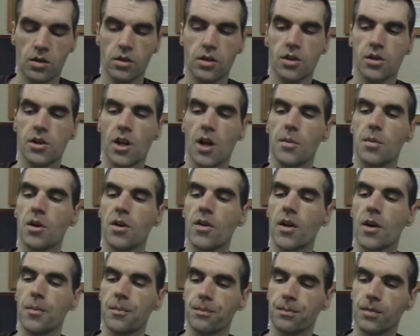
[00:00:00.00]
just type it in
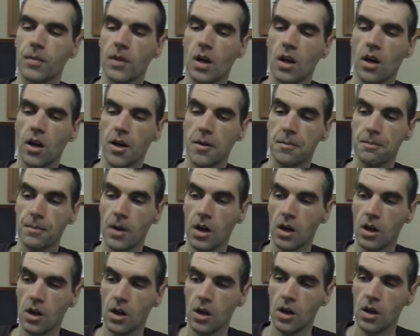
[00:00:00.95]
there. All right.
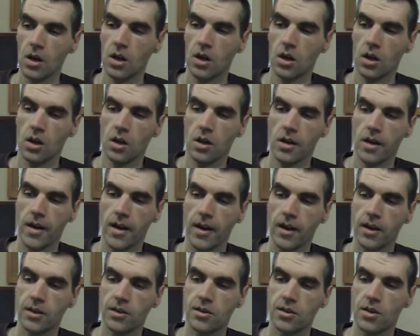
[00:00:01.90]

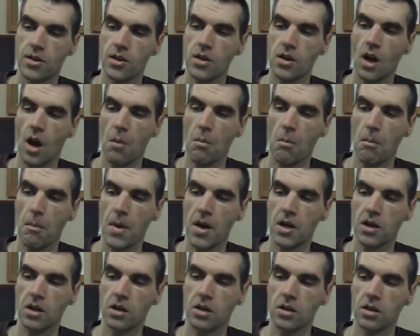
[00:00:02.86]
Next, the
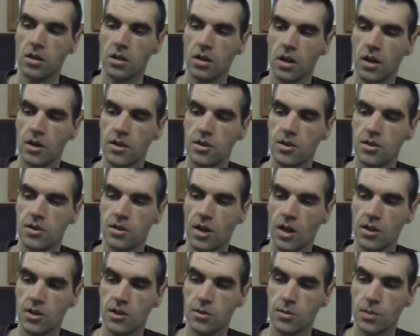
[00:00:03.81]
medical
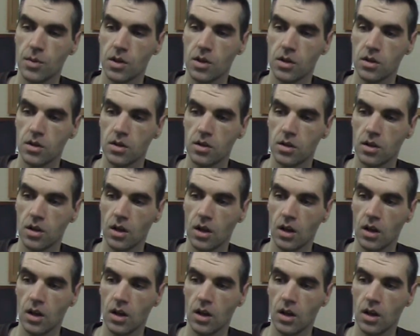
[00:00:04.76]
assessment.